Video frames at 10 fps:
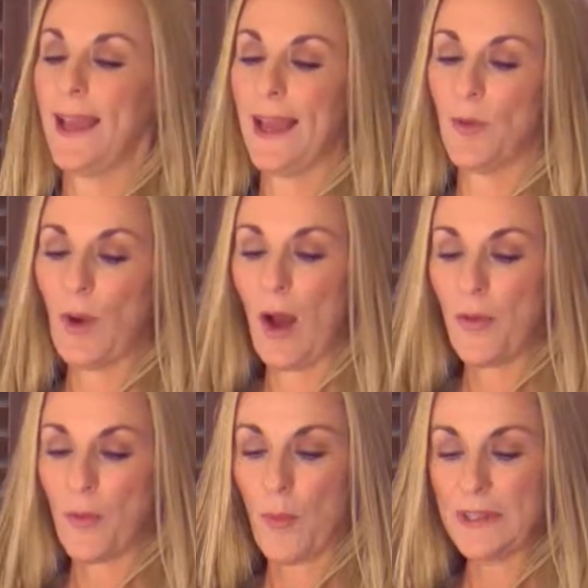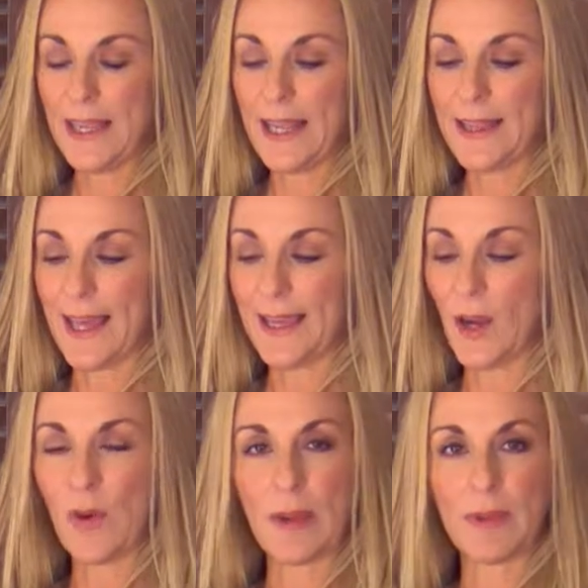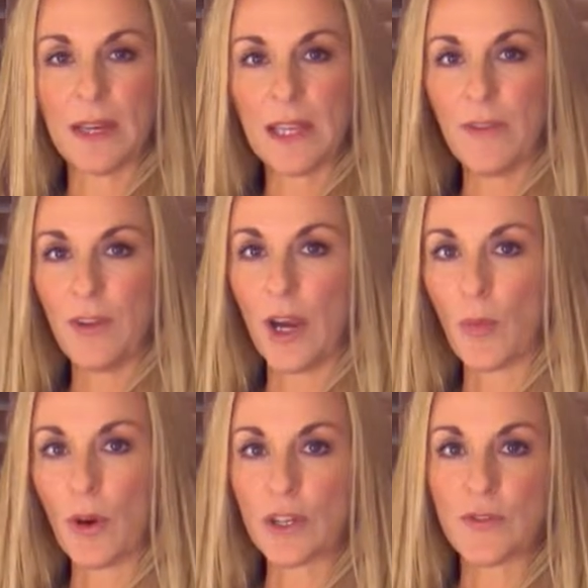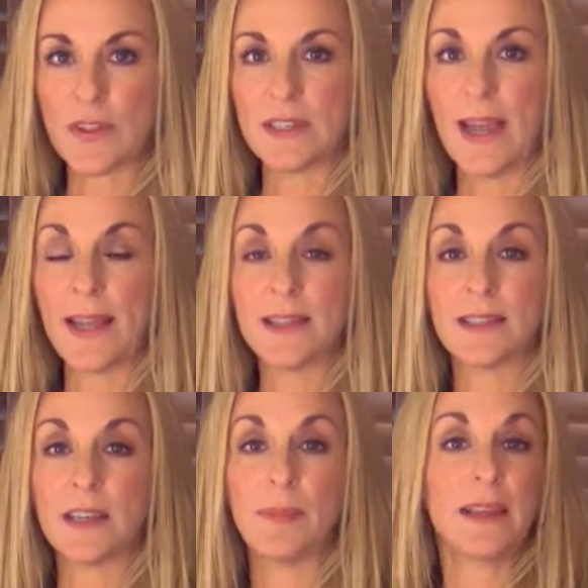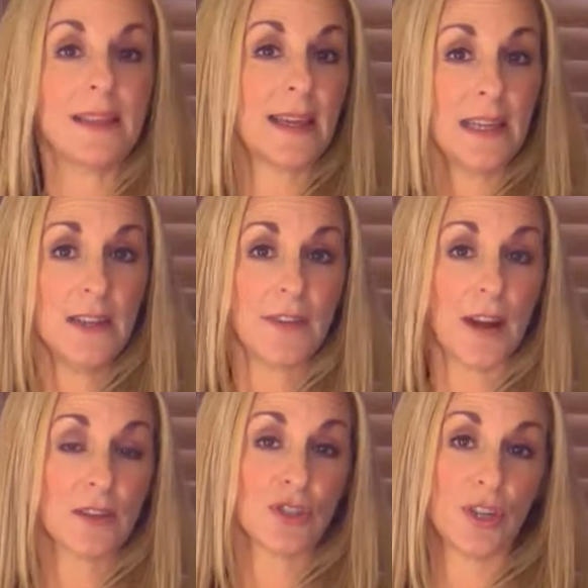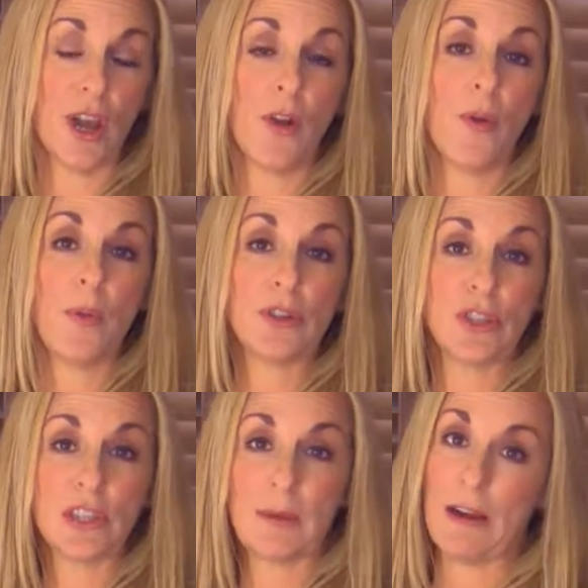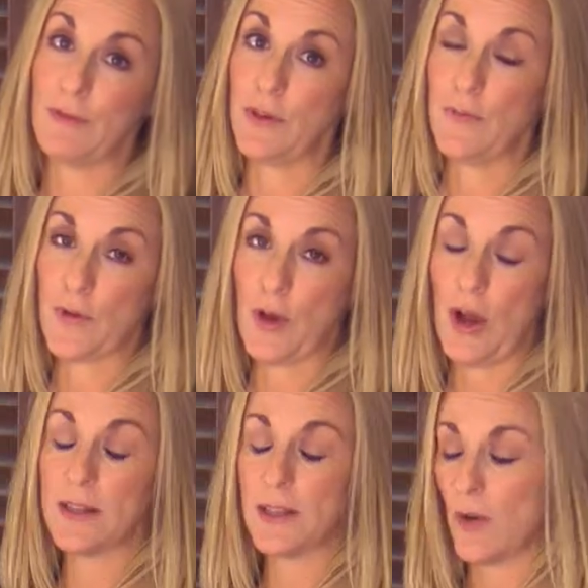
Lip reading: And once I get that going, I'm going to give you our words for the day that's going to be at the end of our show, which is going to be our food for thought.